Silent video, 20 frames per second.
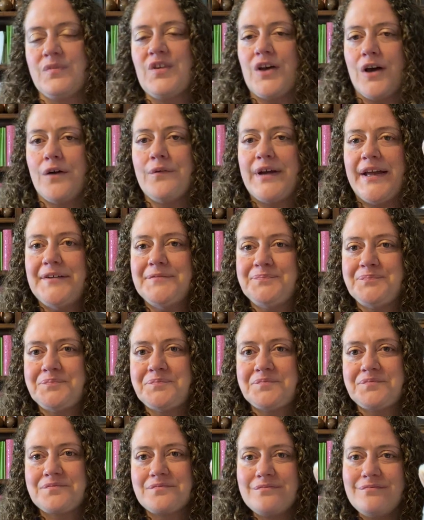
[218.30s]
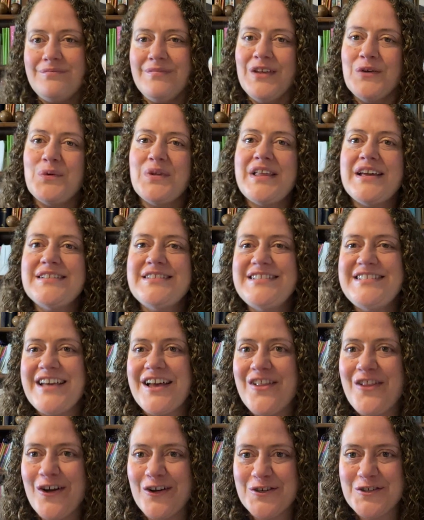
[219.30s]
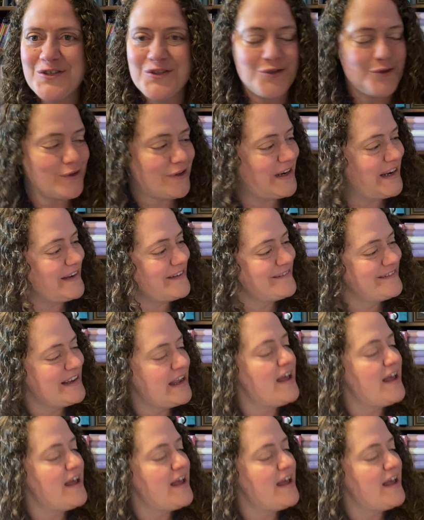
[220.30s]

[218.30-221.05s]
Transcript: All right. Well, let's tell our story.